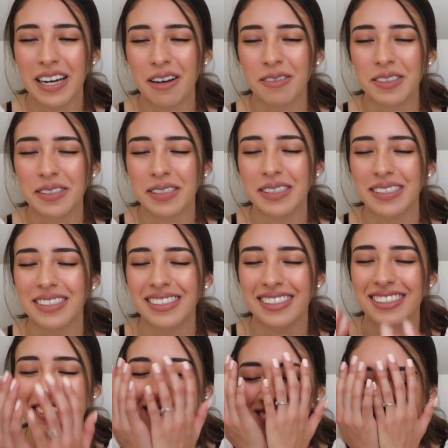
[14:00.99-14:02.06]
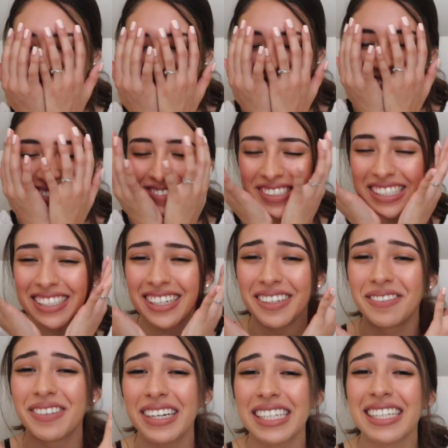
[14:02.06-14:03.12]
and I was like, oh my god,
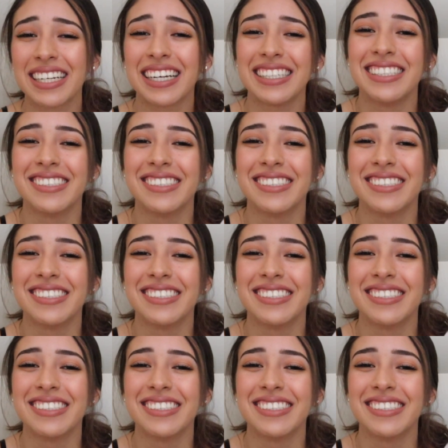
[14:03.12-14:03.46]
why did I